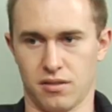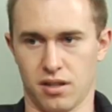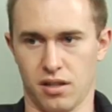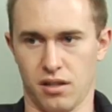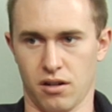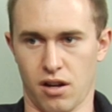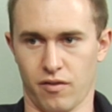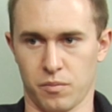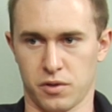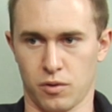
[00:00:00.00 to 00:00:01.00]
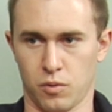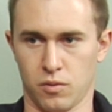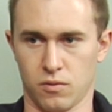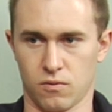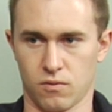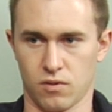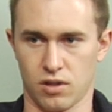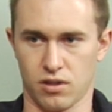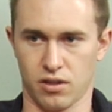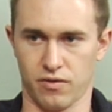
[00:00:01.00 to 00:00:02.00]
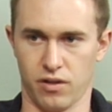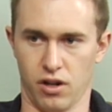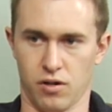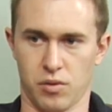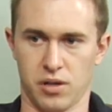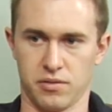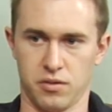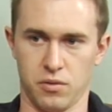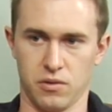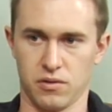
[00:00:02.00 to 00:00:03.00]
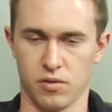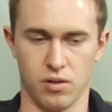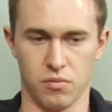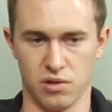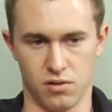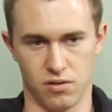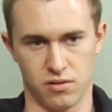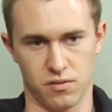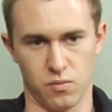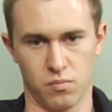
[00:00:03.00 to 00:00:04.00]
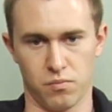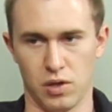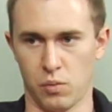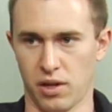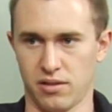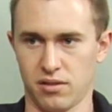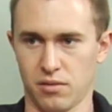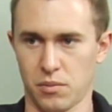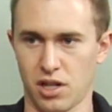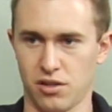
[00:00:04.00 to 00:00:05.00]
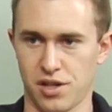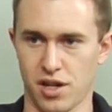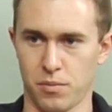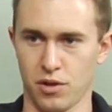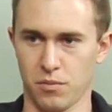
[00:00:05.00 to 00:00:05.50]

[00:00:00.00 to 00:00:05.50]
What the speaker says: to take a year off from school until I figured out what I was doing so I wouldn't just be wasting my GI Bill